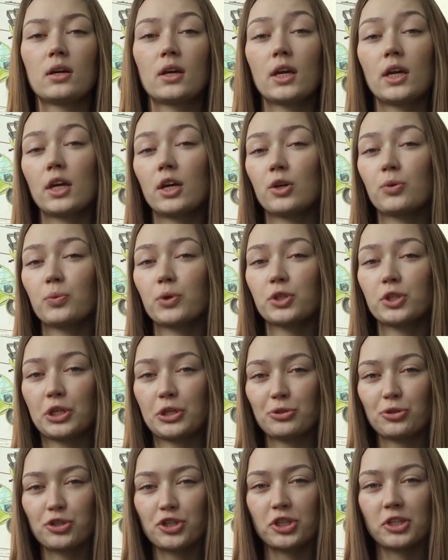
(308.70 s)
It would
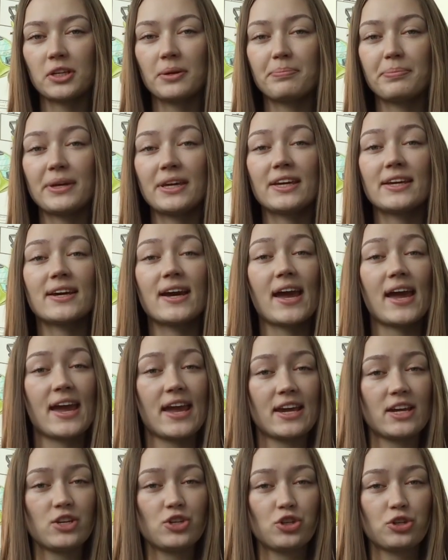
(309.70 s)
usually be
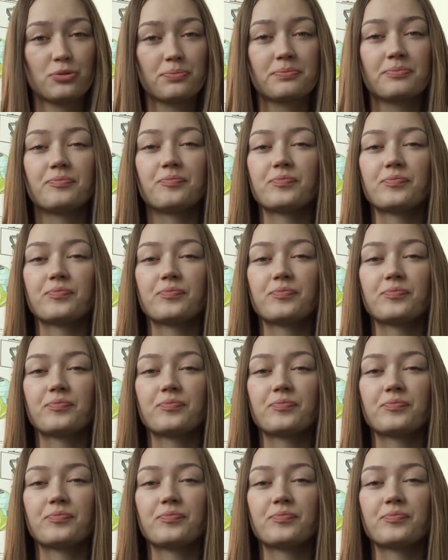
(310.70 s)
age,